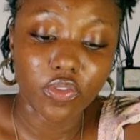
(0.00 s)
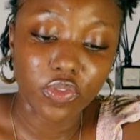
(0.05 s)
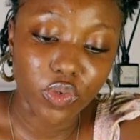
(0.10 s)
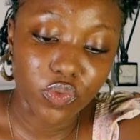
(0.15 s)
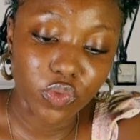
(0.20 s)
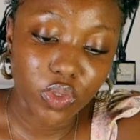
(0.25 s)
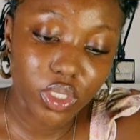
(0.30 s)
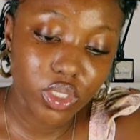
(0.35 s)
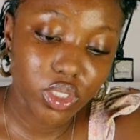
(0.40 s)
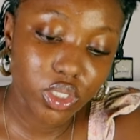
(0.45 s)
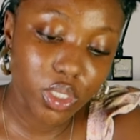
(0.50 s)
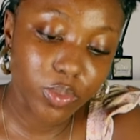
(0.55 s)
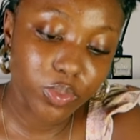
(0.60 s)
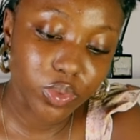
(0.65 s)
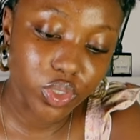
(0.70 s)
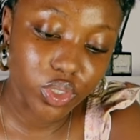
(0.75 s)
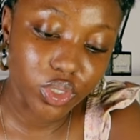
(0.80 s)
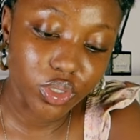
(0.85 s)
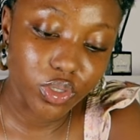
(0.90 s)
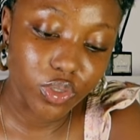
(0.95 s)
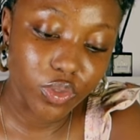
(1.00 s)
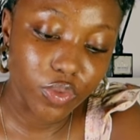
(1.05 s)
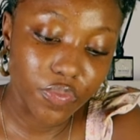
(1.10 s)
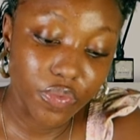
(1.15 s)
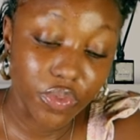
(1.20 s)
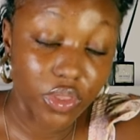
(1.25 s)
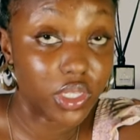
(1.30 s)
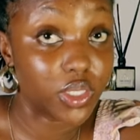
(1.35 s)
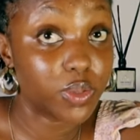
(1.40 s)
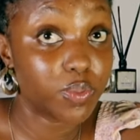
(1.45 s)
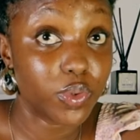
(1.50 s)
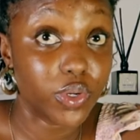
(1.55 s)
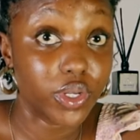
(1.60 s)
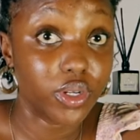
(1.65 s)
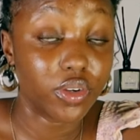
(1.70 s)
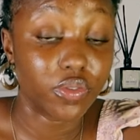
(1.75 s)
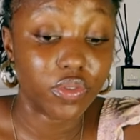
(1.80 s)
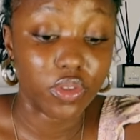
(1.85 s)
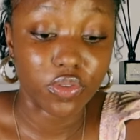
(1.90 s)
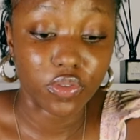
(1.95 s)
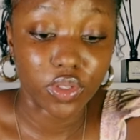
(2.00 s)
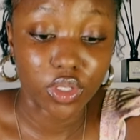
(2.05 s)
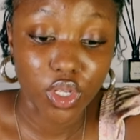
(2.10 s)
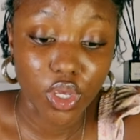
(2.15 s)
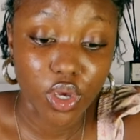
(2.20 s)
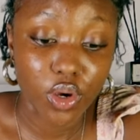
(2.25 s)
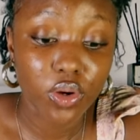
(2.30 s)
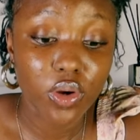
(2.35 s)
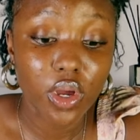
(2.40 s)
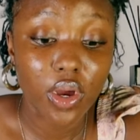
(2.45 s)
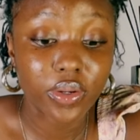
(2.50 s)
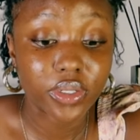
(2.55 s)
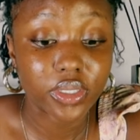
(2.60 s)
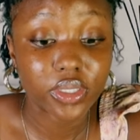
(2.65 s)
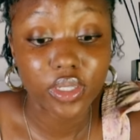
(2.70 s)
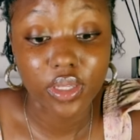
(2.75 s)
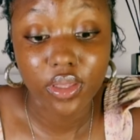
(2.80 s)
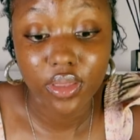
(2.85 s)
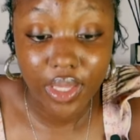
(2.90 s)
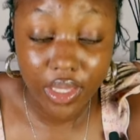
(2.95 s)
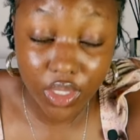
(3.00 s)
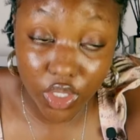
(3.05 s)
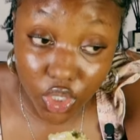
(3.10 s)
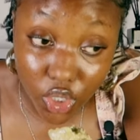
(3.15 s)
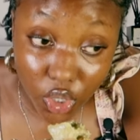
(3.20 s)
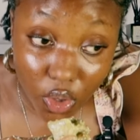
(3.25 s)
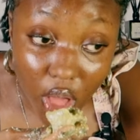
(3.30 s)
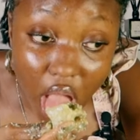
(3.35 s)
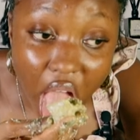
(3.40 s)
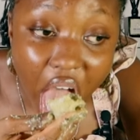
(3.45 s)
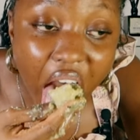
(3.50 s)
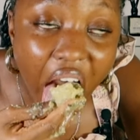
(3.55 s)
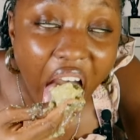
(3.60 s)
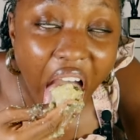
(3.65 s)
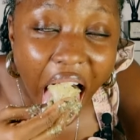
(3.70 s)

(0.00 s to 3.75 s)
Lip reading: if you've watched up to this point of the video, I want to say thank you.